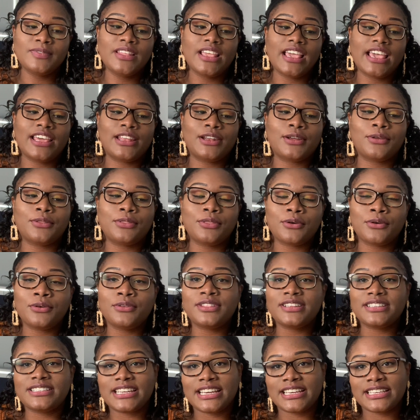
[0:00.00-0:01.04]
And although the
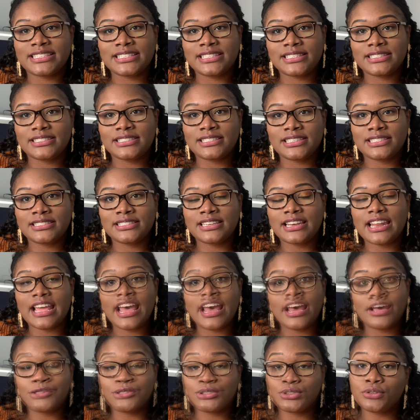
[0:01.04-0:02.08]
test doesn't
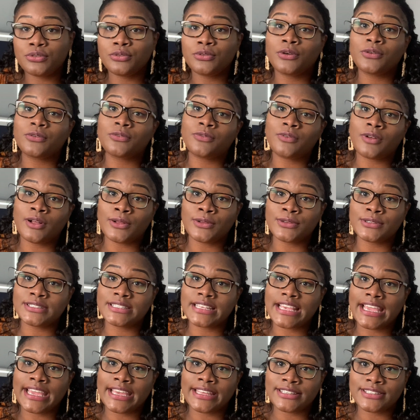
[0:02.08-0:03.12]
have true or false
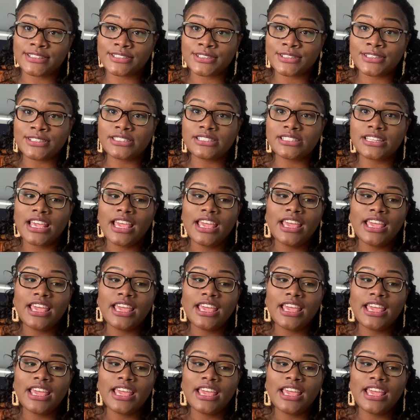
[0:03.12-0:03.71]
answers,